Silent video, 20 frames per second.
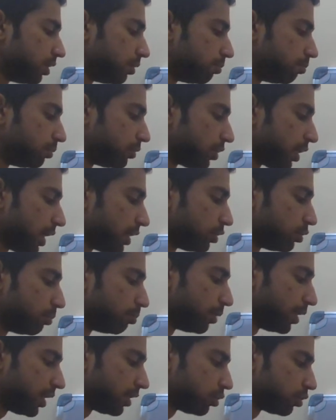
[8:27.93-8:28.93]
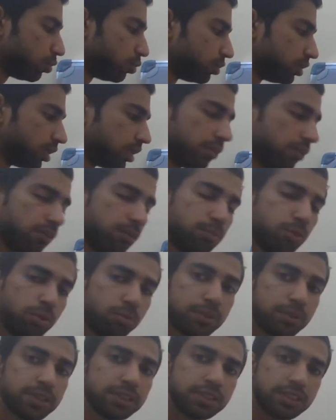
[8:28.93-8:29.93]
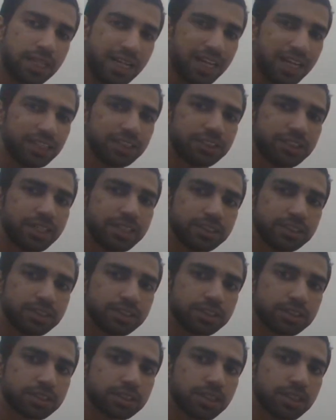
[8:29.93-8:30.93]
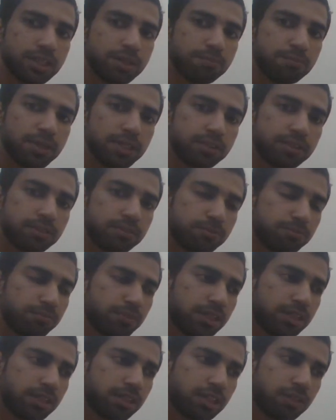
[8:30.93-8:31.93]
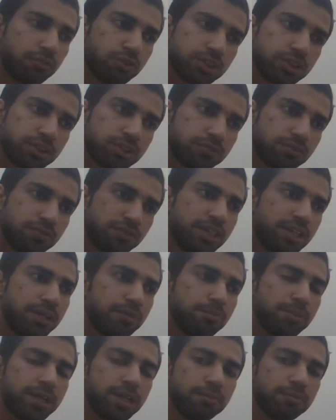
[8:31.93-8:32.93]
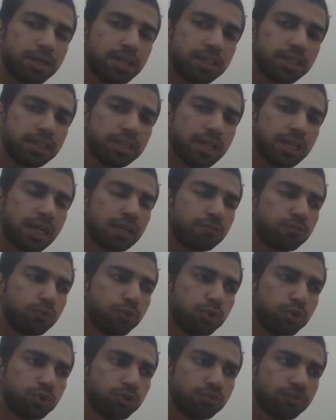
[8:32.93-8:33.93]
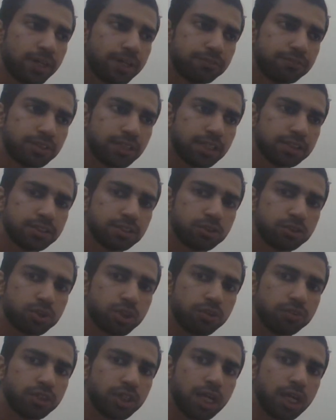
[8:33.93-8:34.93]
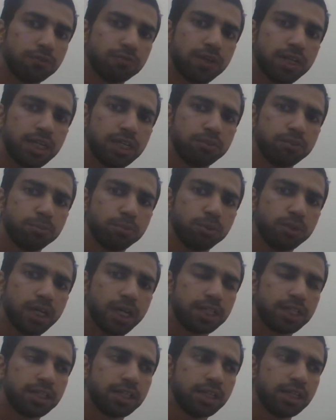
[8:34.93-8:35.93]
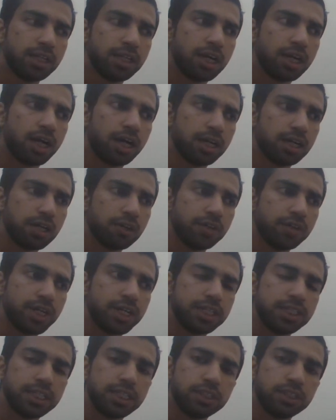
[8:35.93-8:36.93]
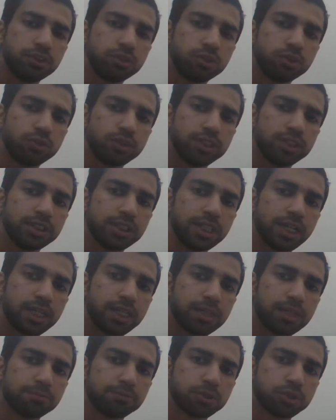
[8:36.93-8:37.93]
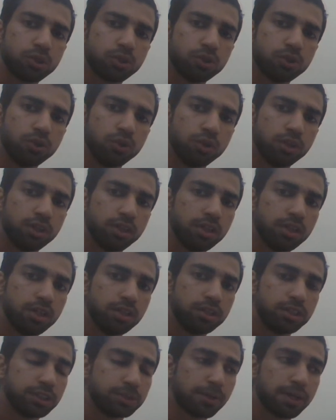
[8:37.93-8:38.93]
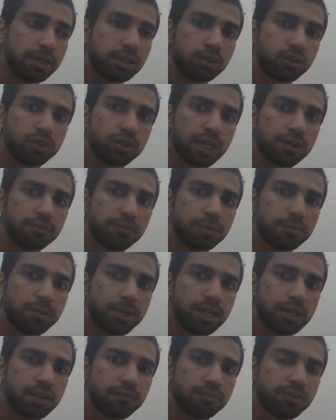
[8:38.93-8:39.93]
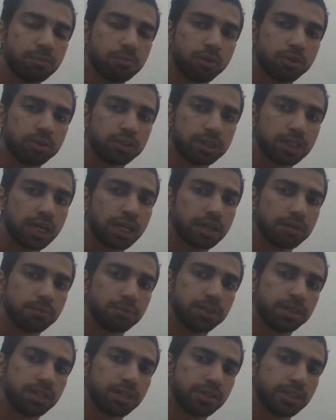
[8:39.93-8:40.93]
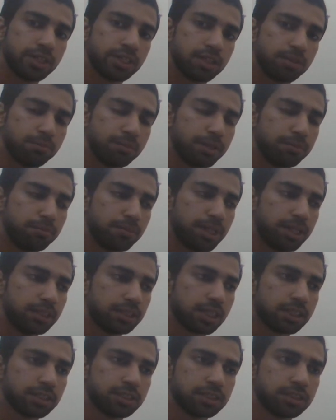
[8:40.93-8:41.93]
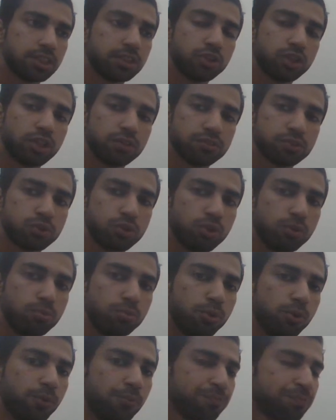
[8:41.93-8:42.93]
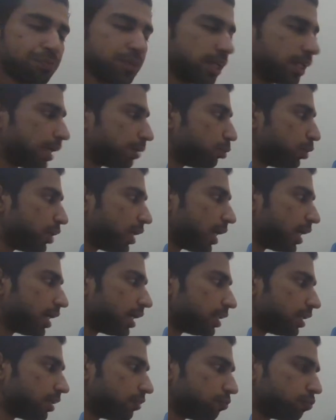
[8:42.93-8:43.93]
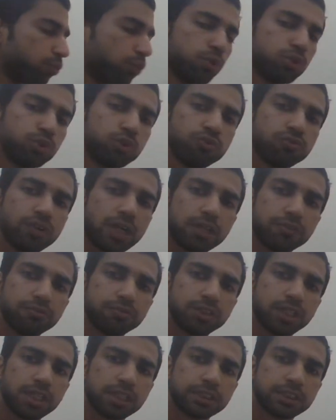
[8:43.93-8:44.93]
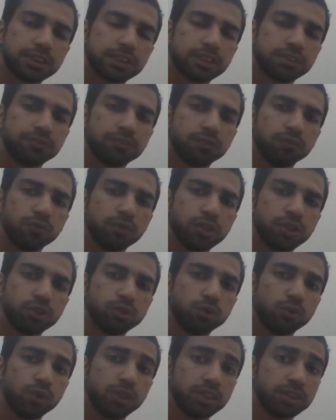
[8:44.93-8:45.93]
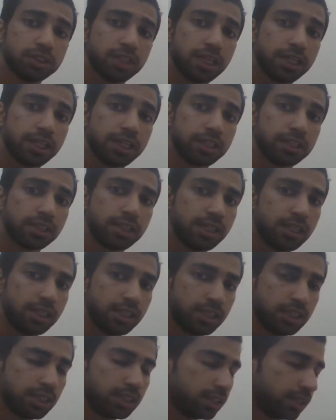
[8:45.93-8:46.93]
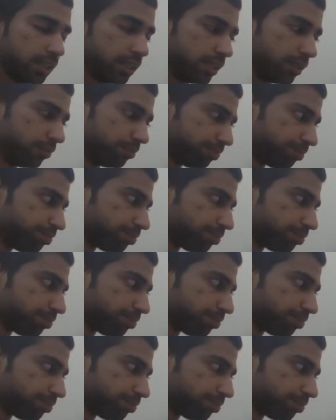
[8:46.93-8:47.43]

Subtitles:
tried to break through the Liverpool press, they had chances, but it was very minimal. I think they had 4 to 5 chances throughout the game, while Liverpool had around 18 to 20 attempts on goal, despite not having many of them on target, but they created many chances. They should have scored more. Napoli had, I think, 4 to 5 chances with 1 or 2 on target, and